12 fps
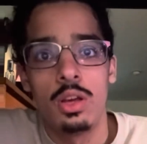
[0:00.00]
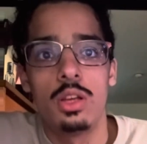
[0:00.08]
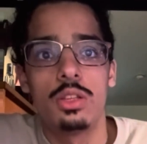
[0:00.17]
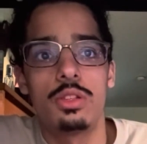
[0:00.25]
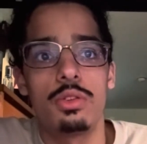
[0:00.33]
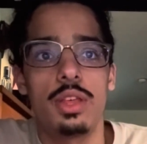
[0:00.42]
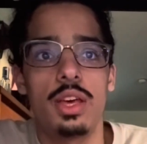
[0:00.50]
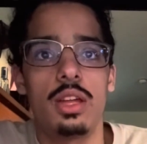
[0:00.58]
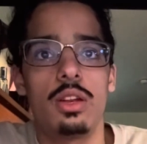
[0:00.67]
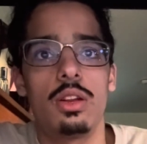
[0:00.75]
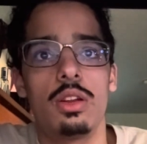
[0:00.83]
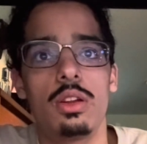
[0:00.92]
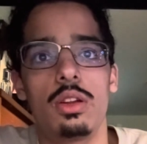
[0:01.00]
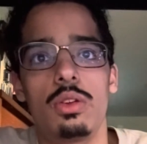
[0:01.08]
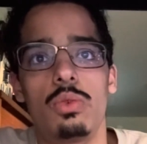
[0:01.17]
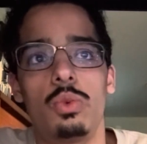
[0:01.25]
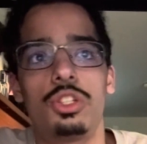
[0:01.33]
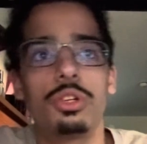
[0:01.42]
So then
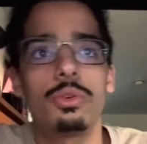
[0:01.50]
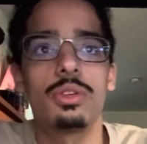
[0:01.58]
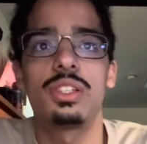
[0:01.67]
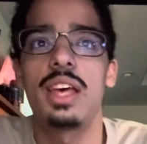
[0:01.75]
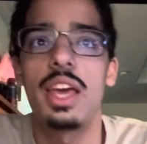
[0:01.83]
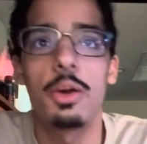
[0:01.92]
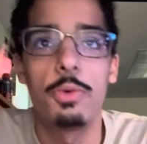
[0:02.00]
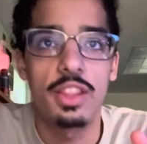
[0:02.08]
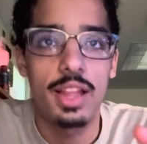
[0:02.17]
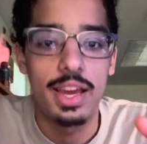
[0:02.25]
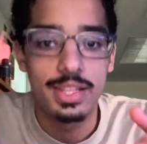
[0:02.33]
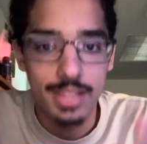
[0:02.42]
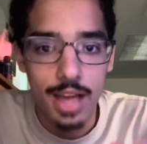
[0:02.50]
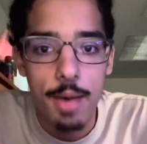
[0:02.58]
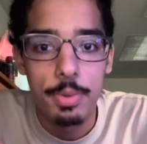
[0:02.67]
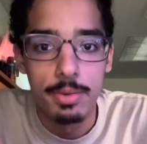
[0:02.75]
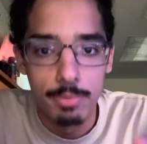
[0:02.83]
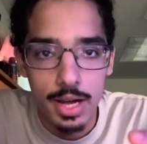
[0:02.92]
what you were saying with like top
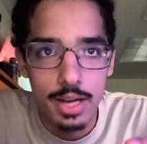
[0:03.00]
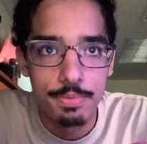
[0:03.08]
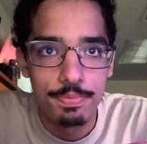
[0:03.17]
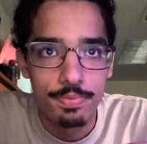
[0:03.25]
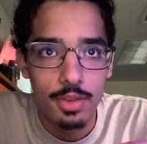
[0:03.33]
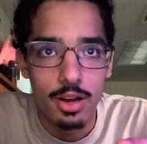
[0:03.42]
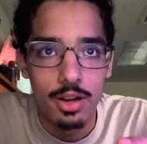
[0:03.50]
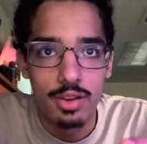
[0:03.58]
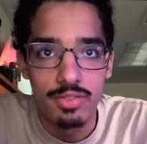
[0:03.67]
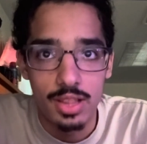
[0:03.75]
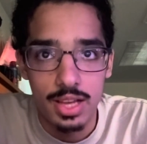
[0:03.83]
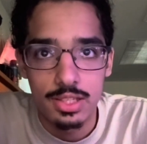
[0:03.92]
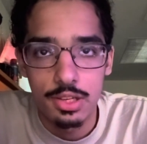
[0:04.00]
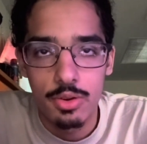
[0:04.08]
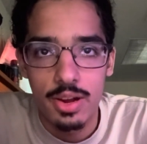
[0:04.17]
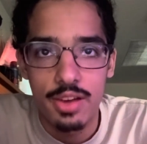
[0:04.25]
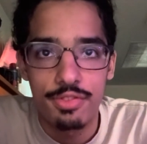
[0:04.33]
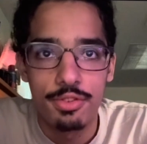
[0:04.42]
and bottom on a velocity
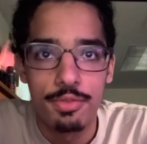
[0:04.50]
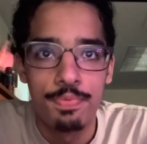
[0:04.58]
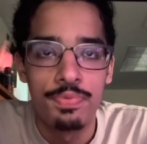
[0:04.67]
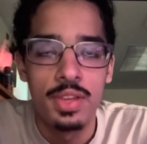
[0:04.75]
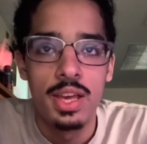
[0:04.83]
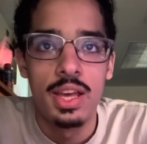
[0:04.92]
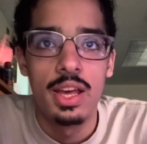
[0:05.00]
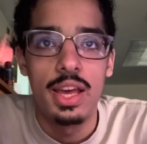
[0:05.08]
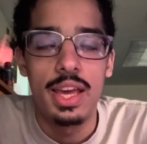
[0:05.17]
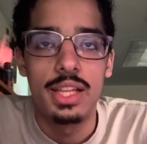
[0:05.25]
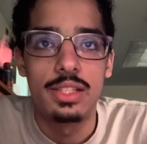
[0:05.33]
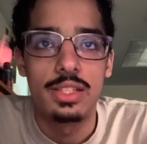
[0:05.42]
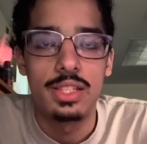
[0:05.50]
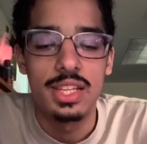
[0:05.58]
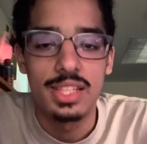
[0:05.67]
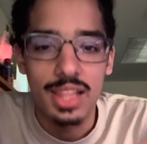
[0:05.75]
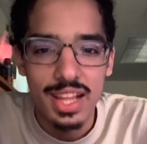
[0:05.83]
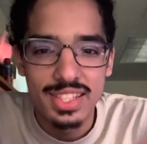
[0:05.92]
graph, it's a
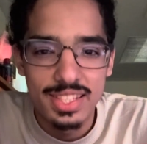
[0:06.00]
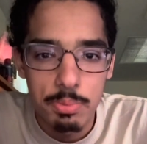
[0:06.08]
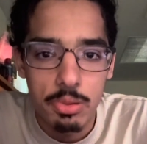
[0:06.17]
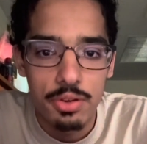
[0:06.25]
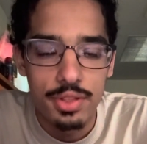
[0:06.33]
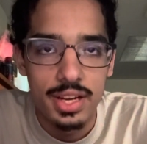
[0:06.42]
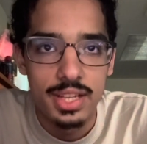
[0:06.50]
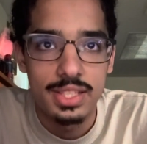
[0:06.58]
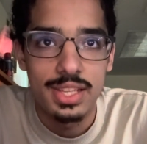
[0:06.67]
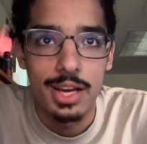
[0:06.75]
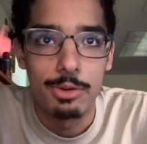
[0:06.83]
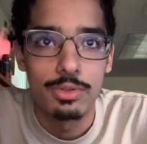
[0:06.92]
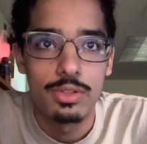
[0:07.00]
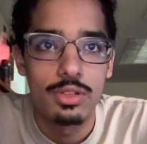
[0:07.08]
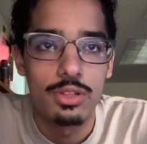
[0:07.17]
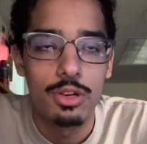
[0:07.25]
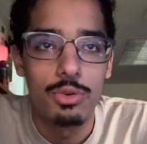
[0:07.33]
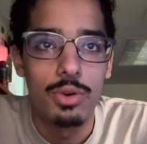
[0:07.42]
lot simpler than it sounds.
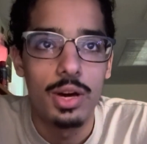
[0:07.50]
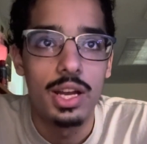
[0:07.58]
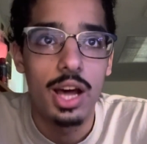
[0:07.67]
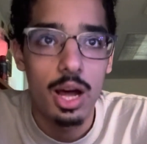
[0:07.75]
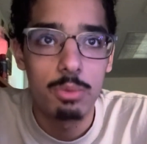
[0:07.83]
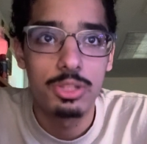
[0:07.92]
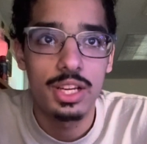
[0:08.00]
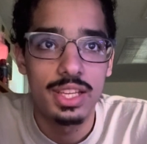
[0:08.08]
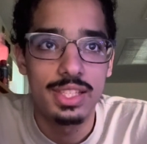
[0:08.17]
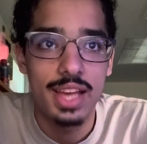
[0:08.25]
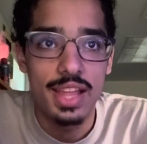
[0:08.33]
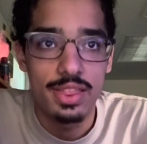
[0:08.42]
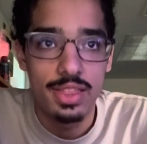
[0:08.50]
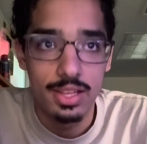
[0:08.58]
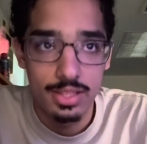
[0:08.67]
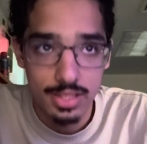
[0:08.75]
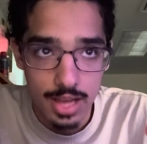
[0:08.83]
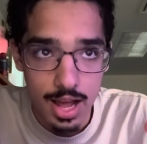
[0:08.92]
So an object is at the
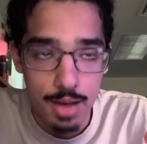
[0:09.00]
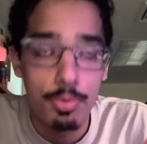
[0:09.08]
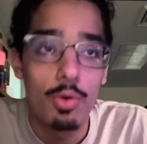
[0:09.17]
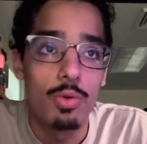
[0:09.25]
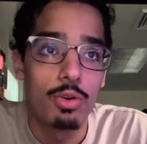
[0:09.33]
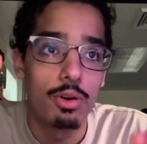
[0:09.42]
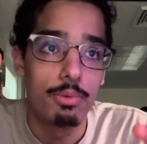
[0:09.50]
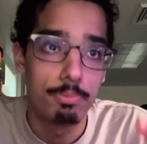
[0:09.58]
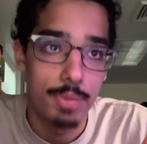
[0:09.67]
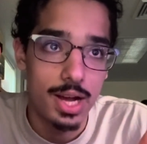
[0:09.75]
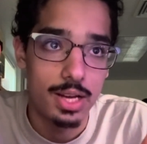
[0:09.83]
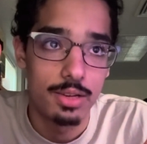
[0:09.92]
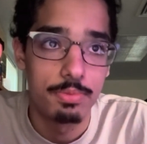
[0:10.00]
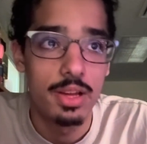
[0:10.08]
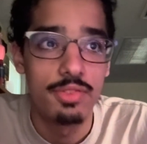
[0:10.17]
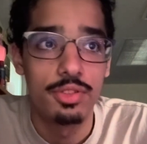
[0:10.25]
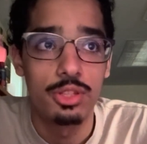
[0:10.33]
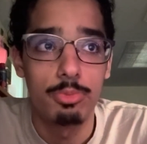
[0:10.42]
top or bottom
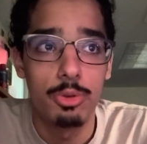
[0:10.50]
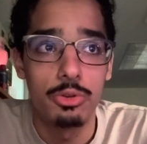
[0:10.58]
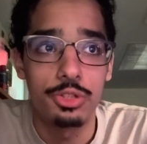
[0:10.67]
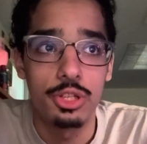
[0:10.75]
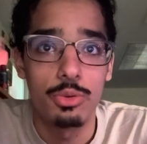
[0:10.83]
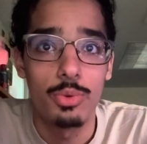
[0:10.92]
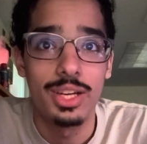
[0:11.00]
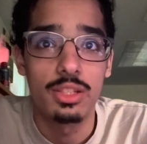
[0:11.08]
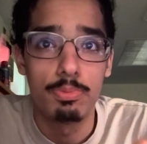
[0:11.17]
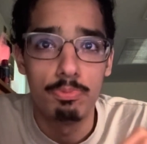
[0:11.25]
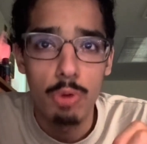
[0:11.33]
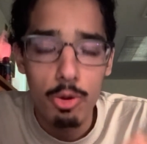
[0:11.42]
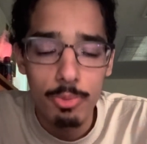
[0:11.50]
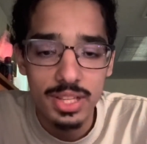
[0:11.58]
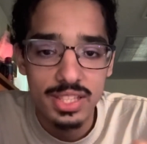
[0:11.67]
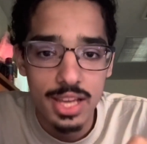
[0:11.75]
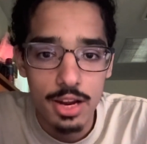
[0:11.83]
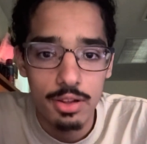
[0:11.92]
of its motion when it
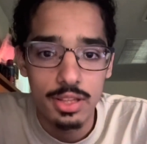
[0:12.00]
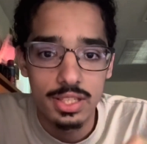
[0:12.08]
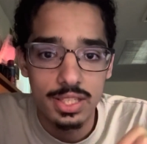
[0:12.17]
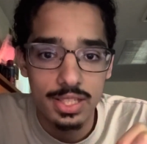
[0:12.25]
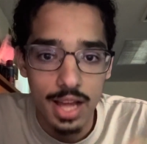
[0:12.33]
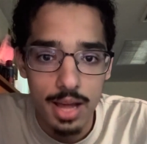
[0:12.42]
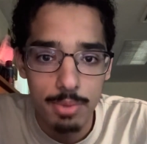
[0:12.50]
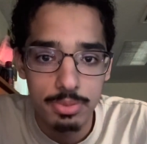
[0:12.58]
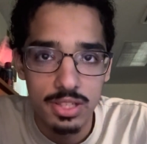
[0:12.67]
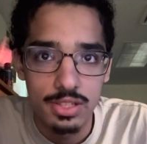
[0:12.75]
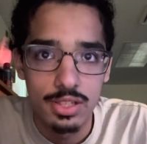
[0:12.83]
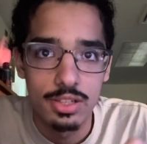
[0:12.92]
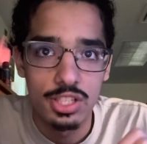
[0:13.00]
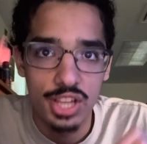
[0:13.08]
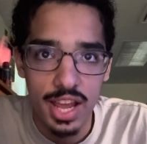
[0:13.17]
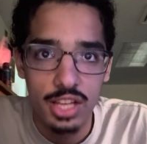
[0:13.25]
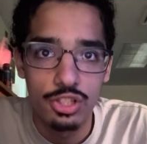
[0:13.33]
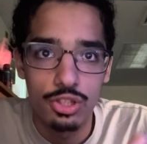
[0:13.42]
momentarily stops to
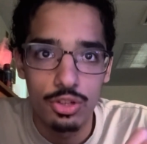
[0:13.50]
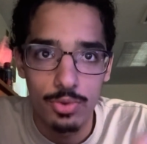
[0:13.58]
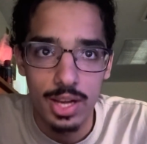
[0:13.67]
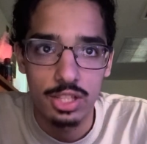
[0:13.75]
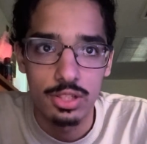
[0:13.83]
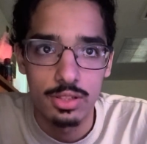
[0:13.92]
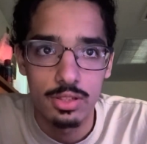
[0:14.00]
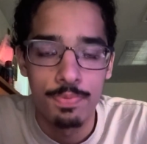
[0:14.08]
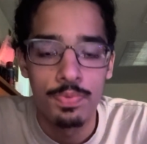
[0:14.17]
change directions.